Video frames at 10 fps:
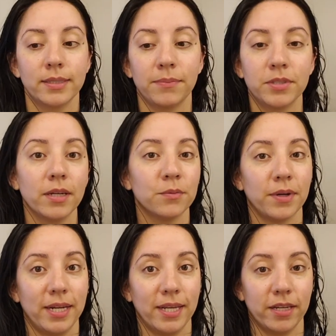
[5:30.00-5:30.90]
time to get
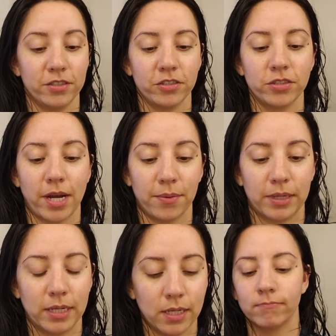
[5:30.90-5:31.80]
ready. I just
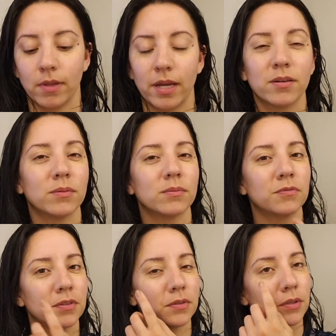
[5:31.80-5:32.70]
showered. I
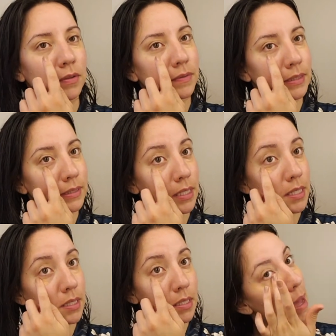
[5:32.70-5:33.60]
don't feel nervous
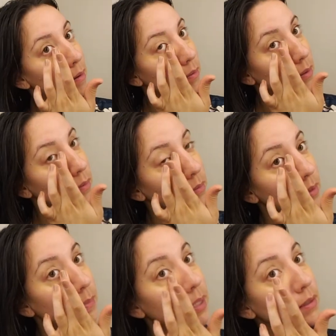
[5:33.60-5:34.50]
yet. I don't know.
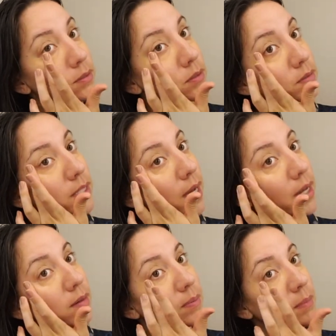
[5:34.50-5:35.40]
What am I gonna do? Say
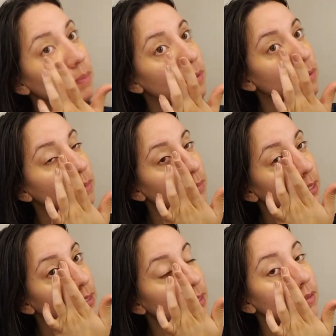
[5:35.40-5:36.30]
hi to people?
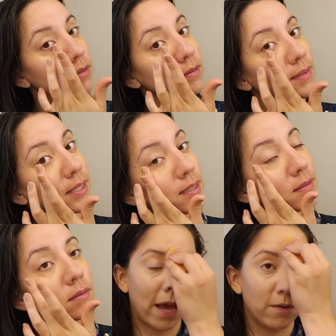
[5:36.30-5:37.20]
Big deal, right?
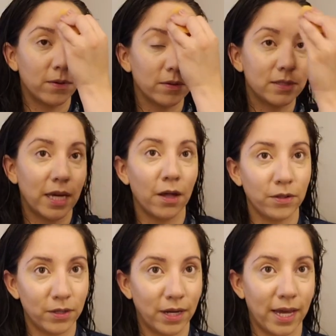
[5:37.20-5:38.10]
I will
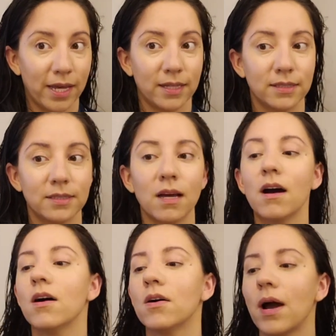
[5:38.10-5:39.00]
tell you guys.
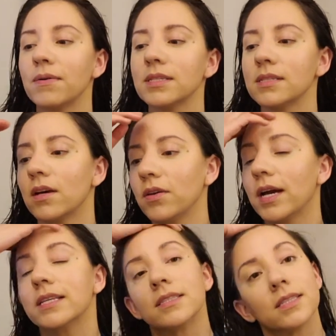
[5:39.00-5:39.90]
Oh, I was gonna tell you
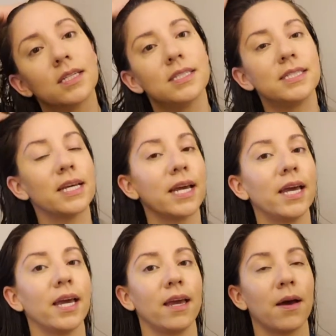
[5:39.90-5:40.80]
guys
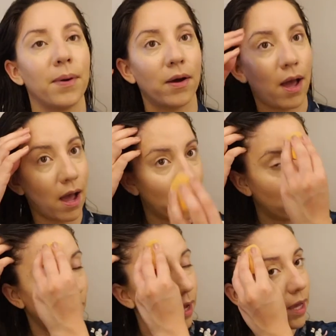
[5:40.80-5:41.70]
today about
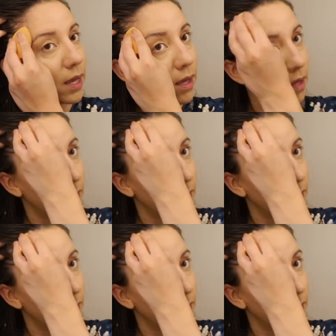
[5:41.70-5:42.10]
how I